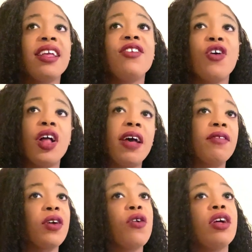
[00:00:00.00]
y'all have
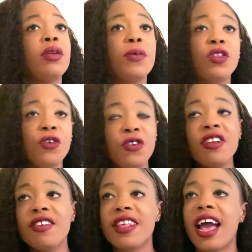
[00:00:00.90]
to go on the maternity
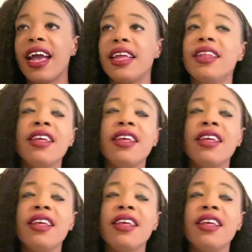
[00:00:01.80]
side.